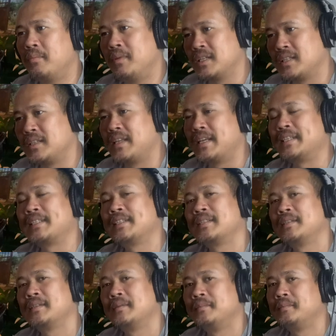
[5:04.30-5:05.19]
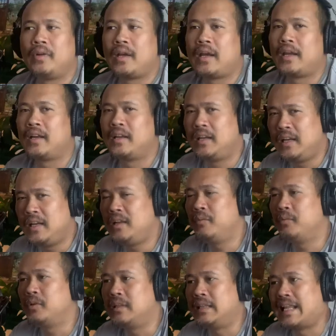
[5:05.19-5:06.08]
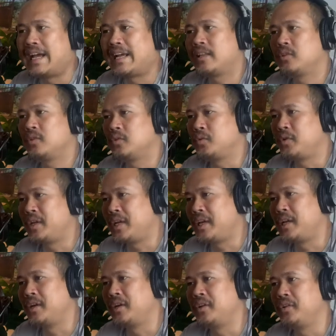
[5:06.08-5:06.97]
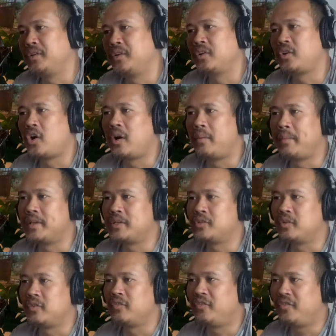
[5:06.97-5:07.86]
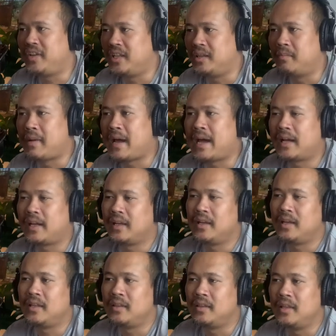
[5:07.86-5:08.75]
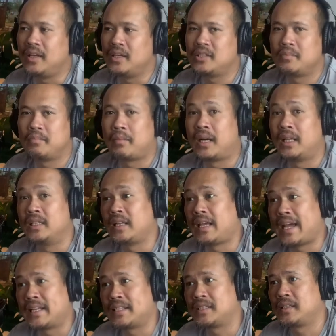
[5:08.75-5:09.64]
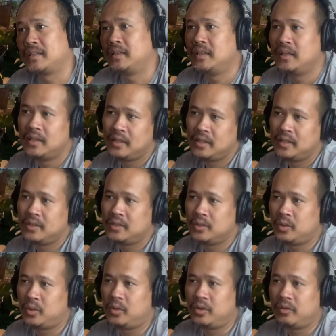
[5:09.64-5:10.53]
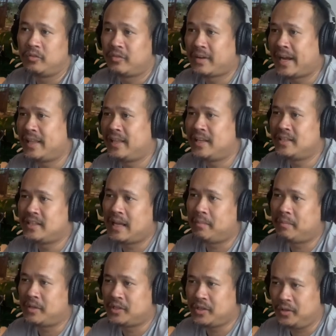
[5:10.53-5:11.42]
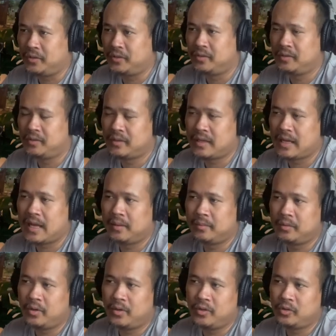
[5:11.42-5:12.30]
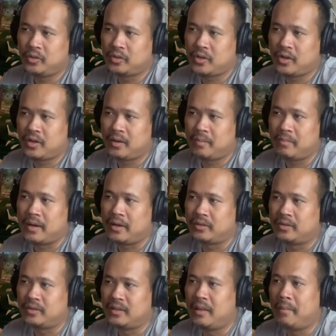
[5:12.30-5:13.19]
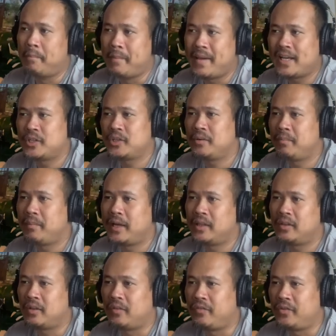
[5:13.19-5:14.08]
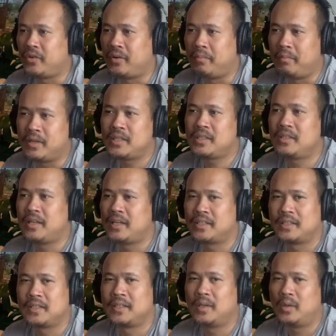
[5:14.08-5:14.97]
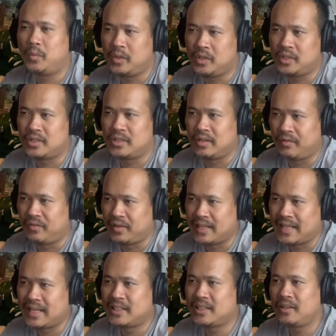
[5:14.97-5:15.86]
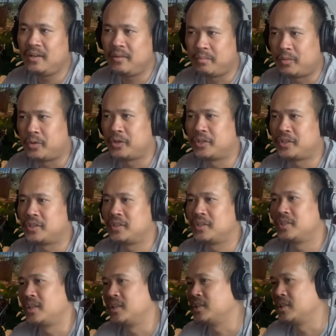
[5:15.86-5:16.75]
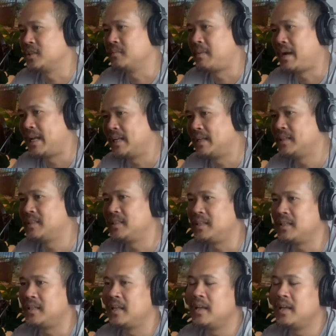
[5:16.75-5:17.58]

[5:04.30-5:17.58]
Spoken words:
business? I really would like to hear your comments or feedback in this podcast. So on Friday's episode, I'm going to talk about the measurement of your business, which is the financial reports such as balance sheet,